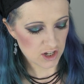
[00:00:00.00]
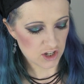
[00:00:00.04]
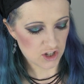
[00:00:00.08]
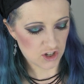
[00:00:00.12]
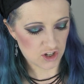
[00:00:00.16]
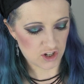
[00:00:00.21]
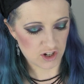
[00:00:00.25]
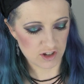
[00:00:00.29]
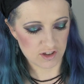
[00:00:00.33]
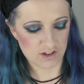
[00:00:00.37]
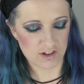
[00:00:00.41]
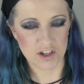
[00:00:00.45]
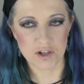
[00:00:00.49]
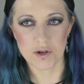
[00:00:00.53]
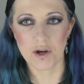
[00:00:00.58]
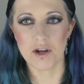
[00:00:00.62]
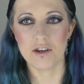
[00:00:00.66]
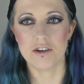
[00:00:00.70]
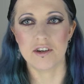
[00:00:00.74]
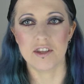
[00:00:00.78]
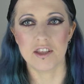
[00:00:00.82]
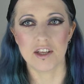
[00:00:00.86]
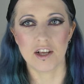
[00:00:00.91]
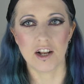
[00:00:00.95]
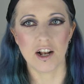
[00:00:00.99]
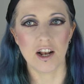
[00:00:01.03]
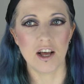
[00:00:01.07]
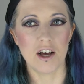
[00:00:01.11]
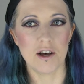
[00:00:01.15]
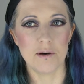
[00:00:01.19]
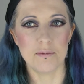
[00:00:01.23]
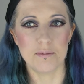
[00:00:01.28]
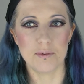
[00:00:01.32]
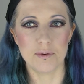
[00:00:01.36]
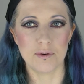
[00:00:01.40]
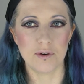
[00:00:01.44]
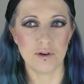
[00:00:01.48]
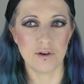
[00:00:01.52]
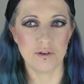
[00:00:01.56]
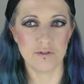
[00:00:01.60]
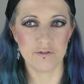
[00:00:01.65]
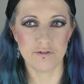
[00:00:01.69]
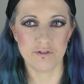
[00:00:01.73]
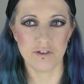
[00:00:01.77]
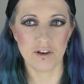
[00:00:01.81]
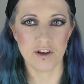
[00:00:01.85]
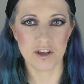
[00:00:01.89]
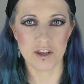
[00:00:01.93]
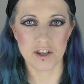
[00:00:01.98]
just to go out to the club, not
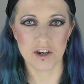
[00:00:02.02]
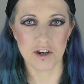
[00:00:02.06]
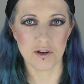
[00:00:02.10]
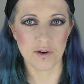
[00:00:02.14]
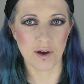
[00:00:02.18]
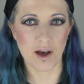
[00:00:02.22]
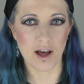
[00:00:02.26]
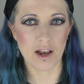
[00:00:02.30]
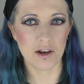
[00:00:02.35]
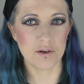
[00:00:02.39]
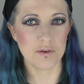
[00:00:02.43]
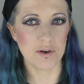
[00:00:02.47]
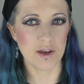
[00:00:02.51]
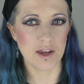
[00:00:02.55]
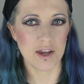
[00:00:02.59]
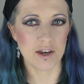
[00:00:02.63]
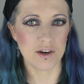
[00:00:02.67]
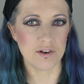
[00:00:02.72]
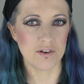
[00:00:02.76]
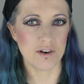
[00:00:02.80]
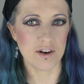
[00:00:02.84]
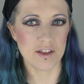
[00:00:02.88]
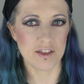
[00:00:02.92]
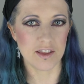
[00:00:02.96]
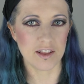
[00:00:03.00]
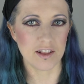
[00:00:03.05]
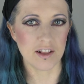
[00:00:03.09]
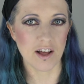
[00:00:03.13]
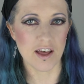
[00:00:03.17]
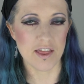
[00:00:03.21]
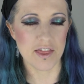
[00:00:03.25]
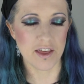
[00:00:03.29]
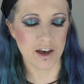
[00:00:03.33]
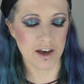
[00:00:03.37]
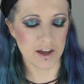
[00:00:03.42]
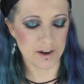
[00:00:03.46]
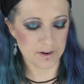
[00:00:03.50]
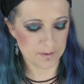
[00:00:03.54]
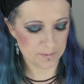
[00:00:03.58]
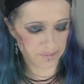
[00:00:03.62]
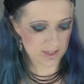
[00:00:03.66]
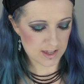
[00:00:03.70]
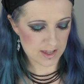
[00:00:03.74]
for, you know, Halloween or anything like that.